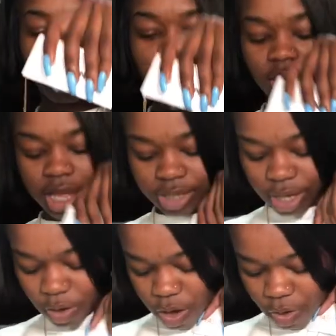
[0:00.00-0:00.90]
Yes,
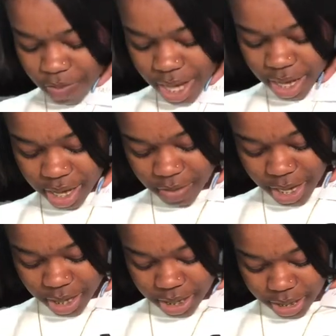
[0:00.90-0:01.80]
it'll go with my name
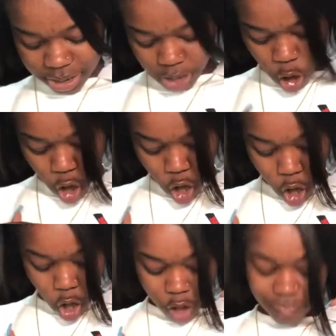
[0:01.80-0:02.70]
necklace.
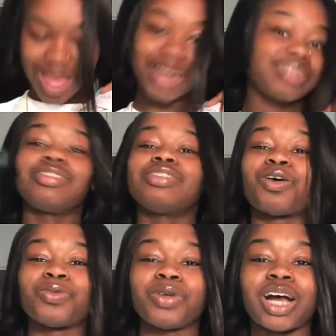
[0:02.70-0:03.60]
That is so
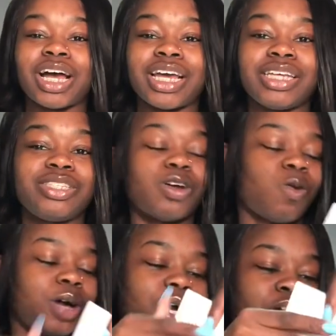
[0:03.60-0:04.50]
nice. Oh
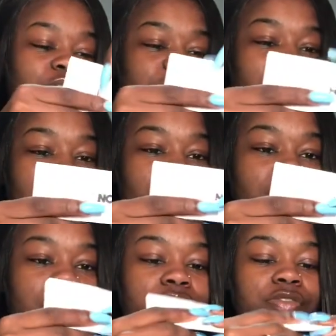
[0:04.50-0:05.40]
my god.
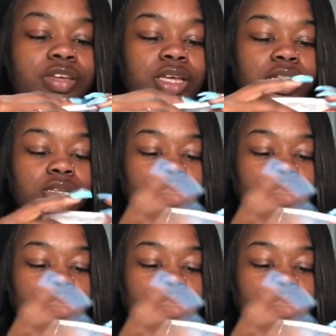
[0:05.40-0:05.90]
I'm loving it.